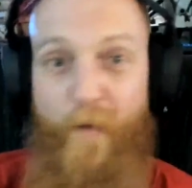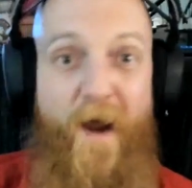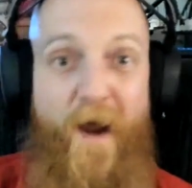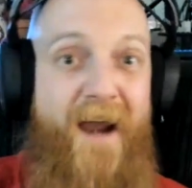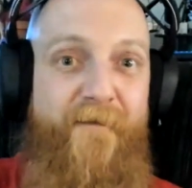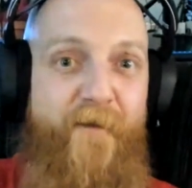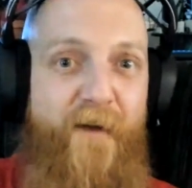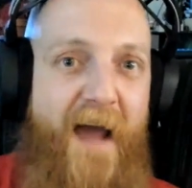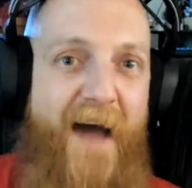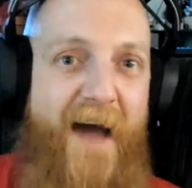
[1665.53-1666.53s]
ran
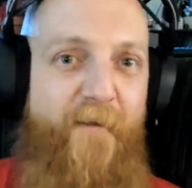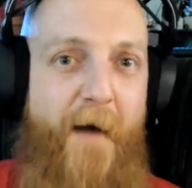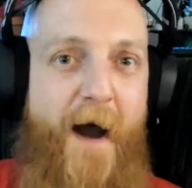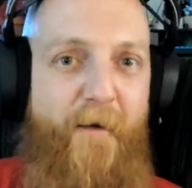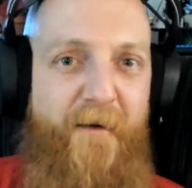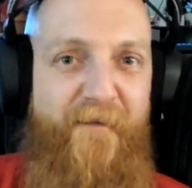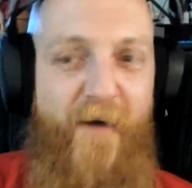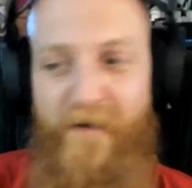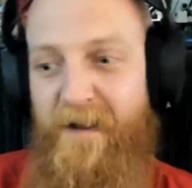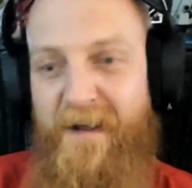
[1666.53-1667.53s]
for half a mile, and he
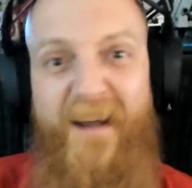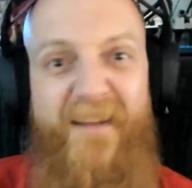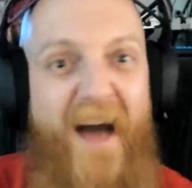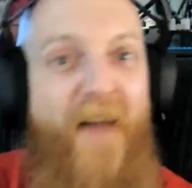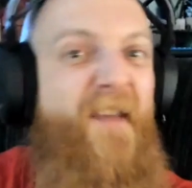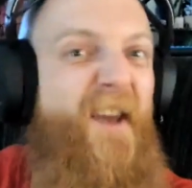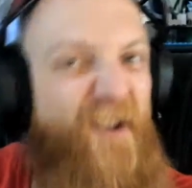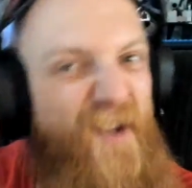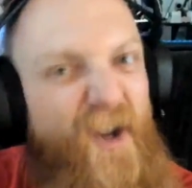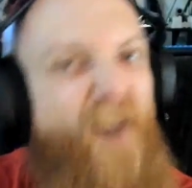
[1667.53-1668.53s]
felt that thing
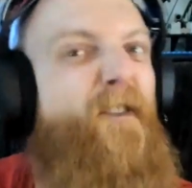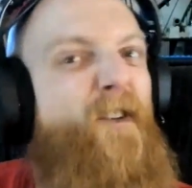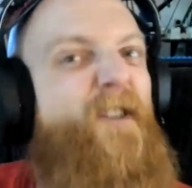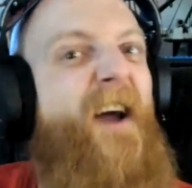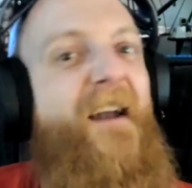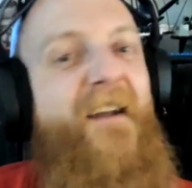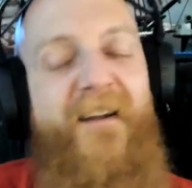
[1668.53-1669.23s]
suffered kind of.